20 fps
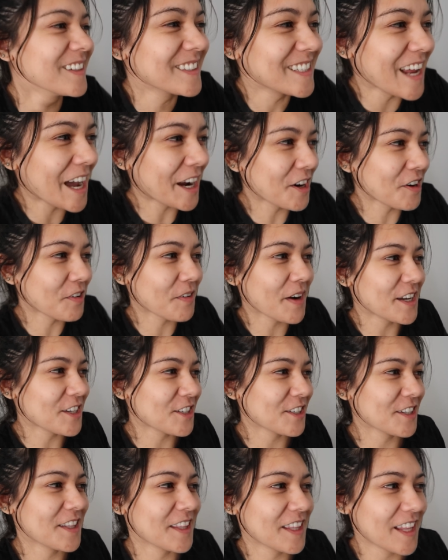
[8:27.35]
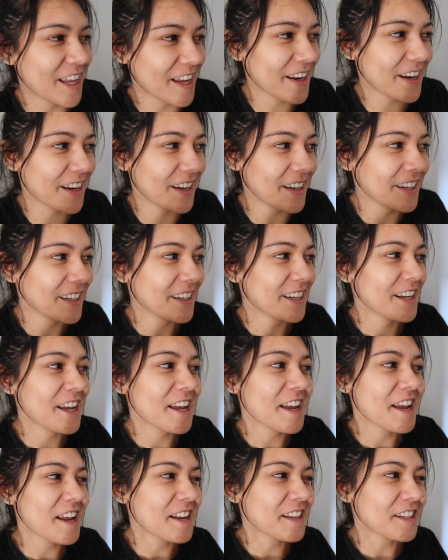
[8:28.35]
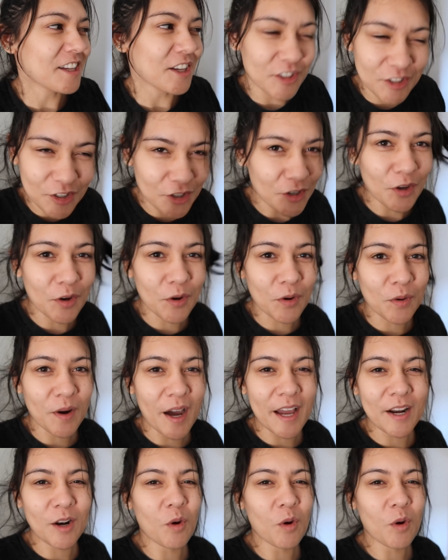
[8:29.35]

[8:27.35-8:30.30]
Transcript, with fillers: decoration thing to do. I